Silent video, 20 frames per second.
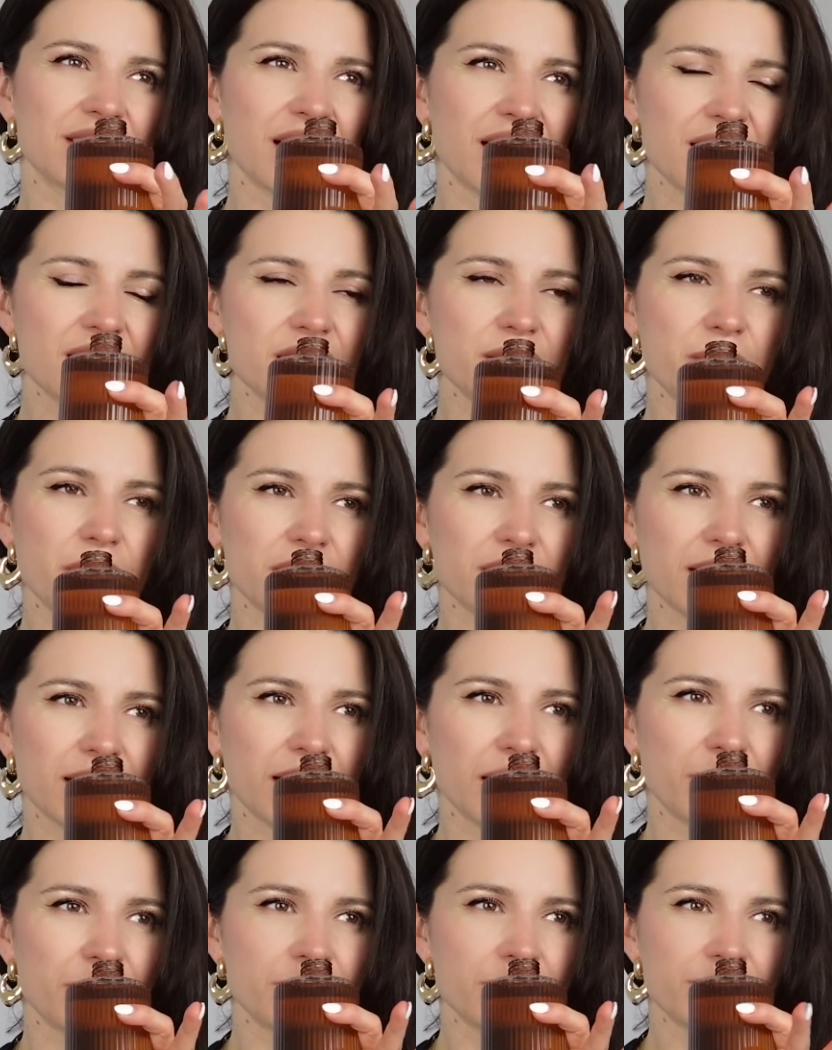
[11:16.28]
kind of smells
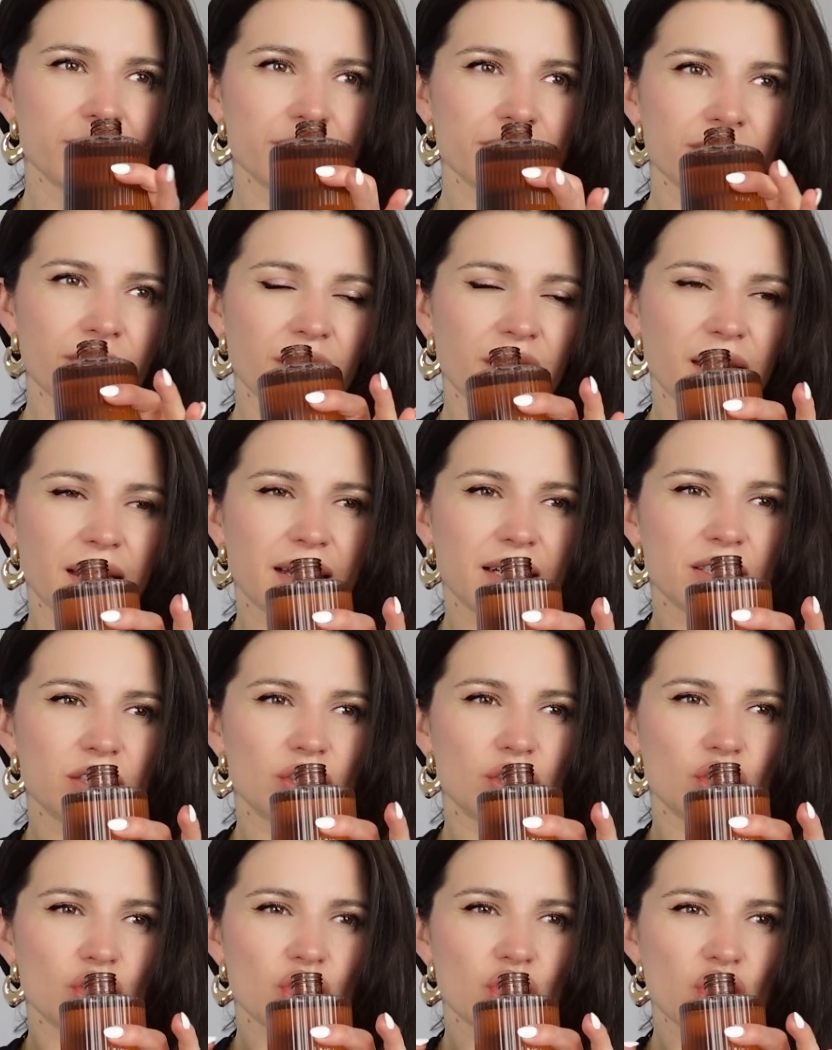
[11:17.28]
like a
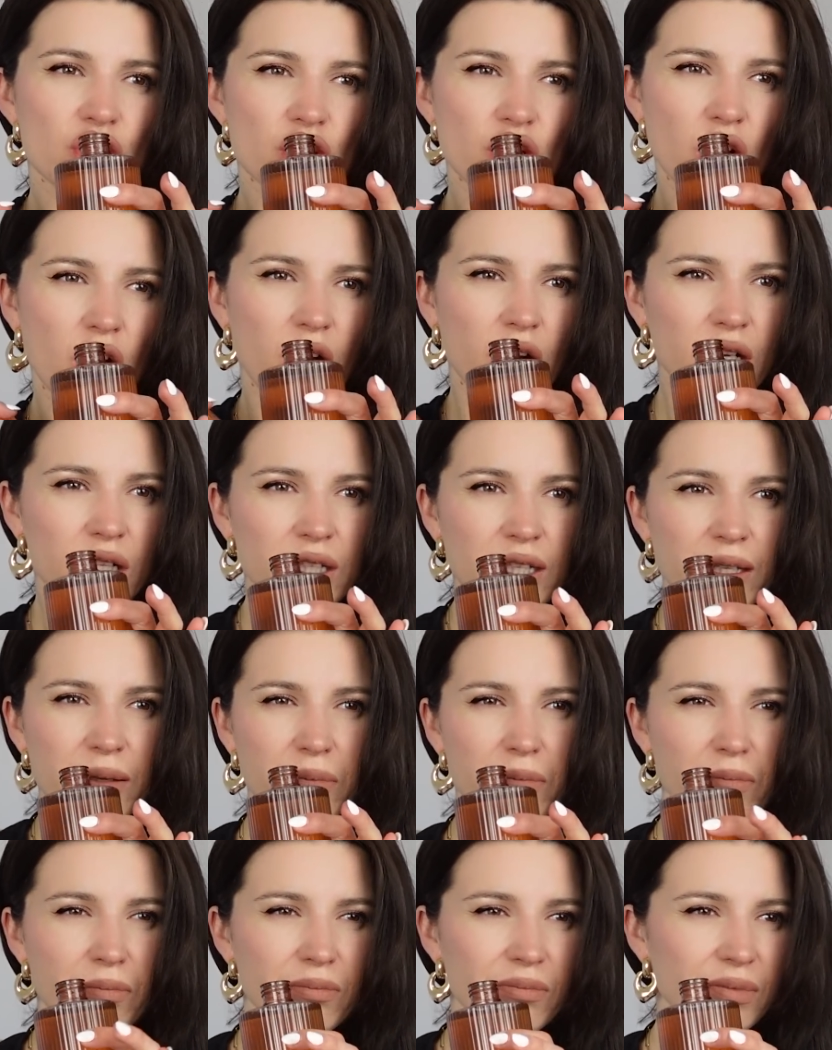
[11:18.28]

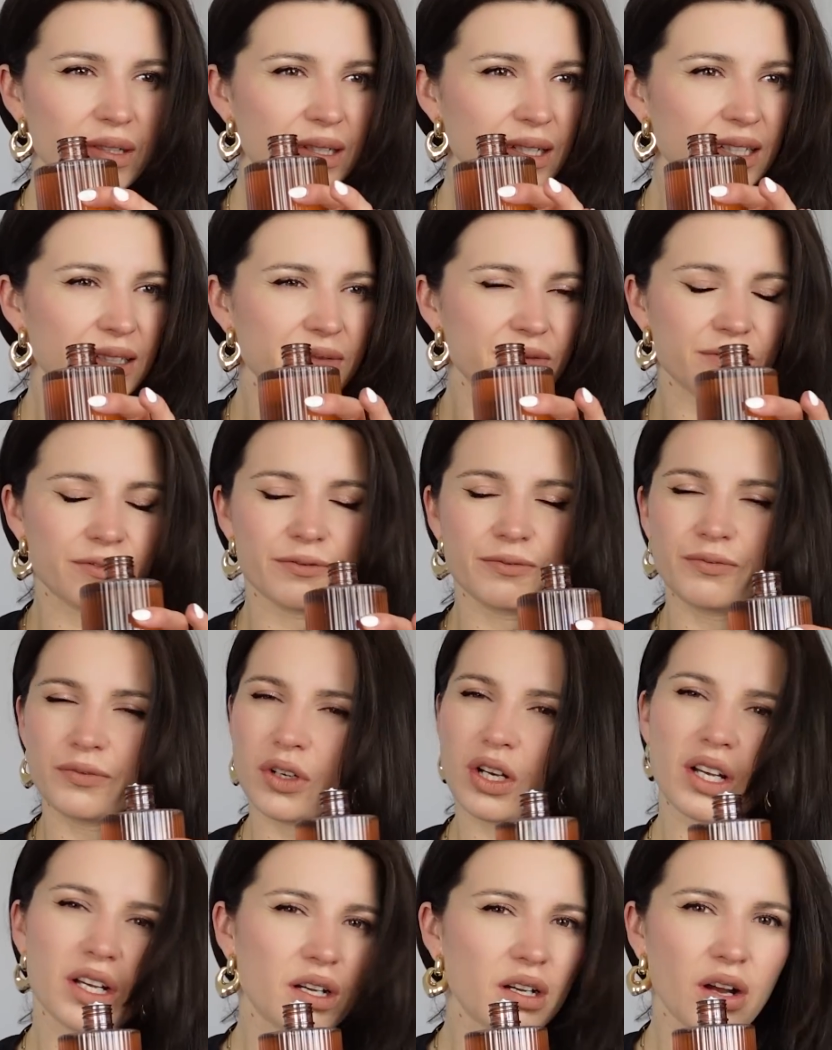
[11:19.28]
chocolate
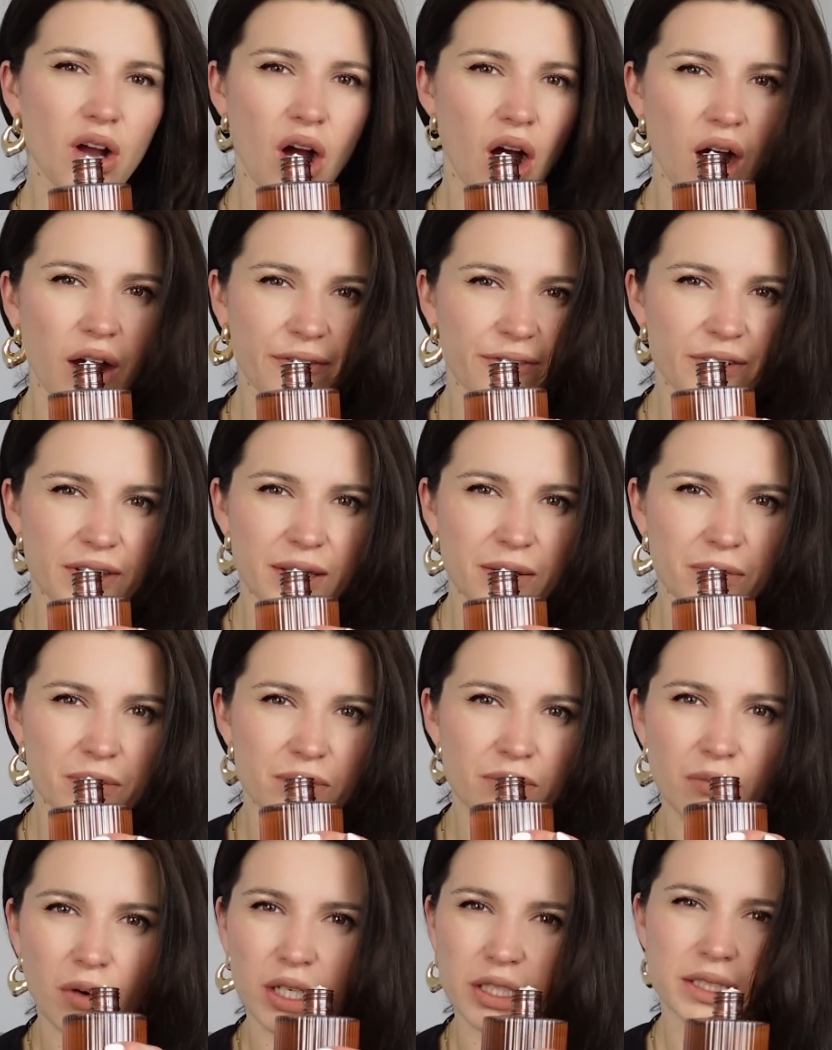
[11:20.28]
coffee
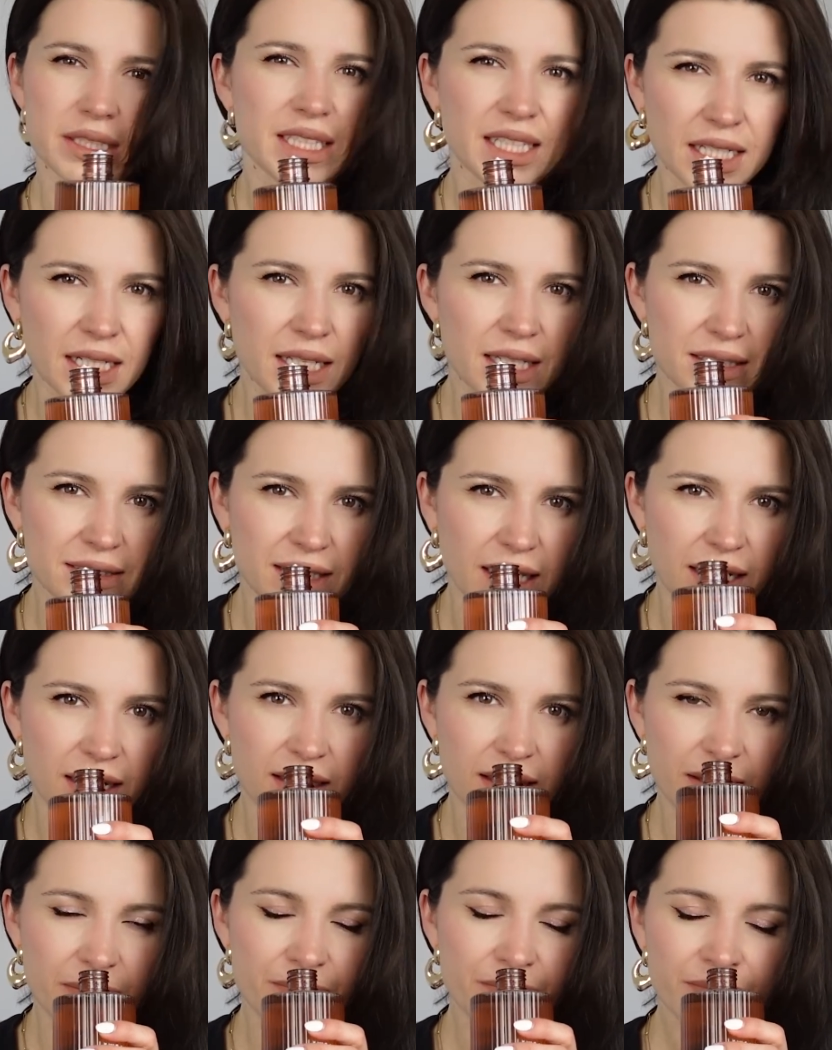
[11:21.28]
martini. Is that a
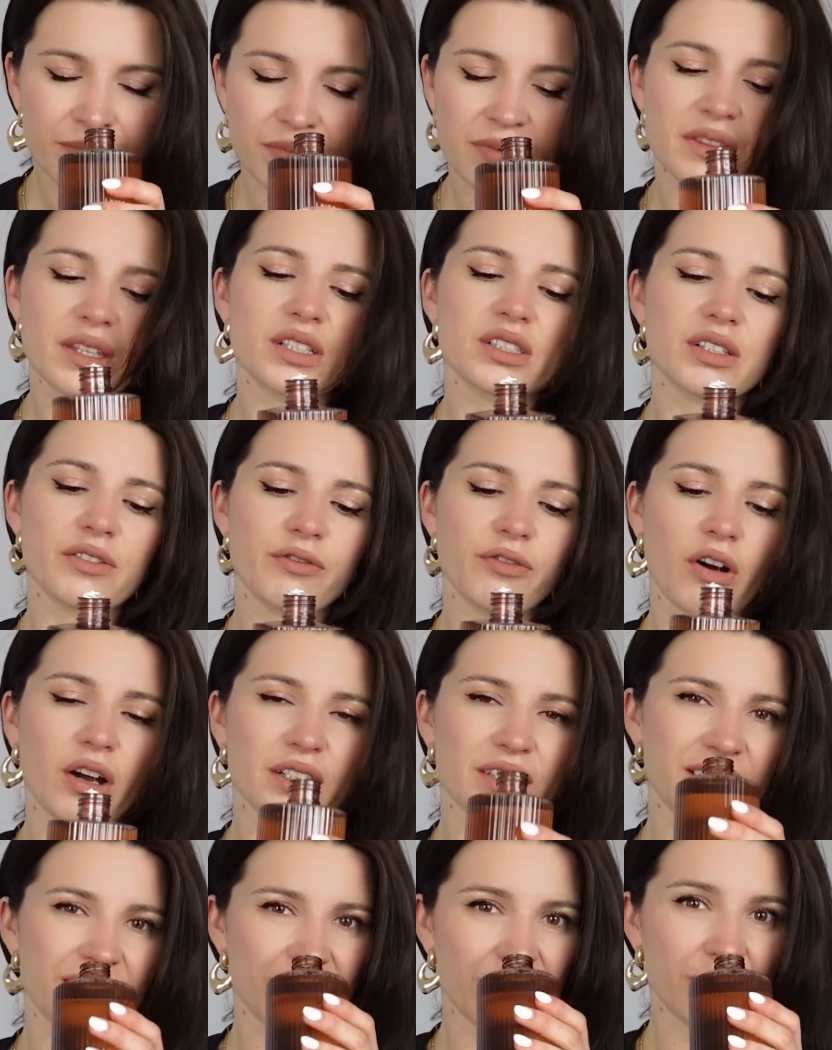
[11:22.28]
thing? There's a
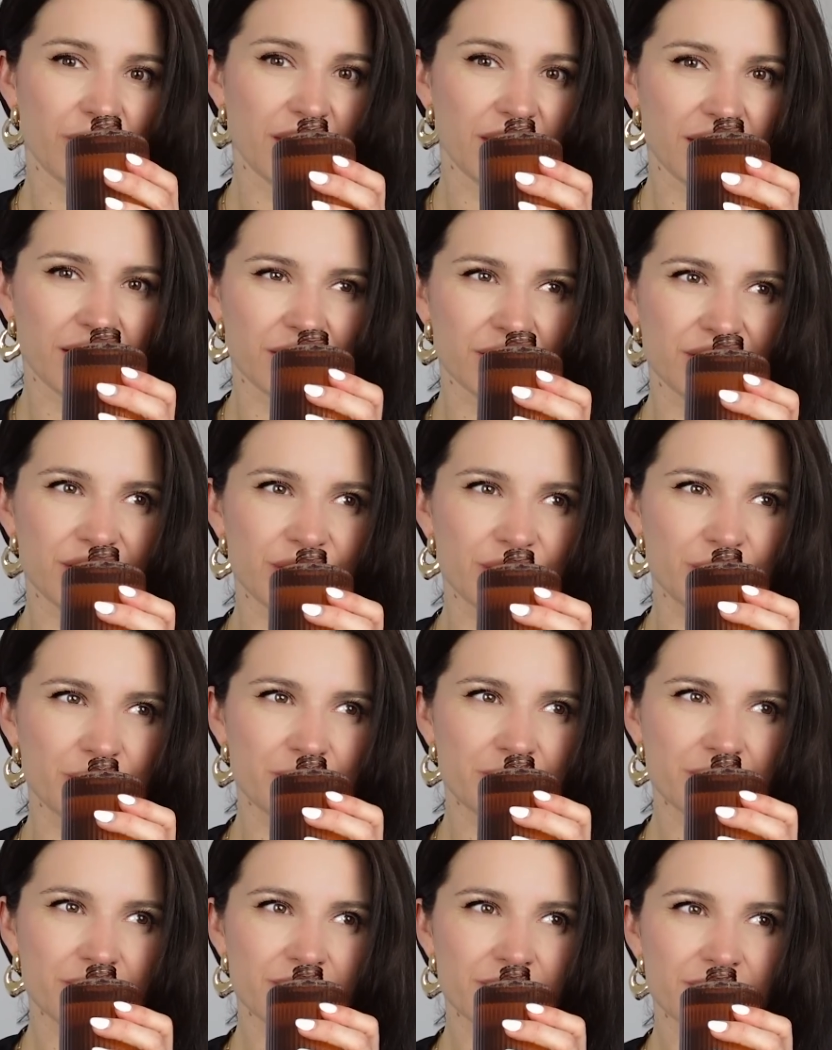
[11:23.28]
vodka note in here too.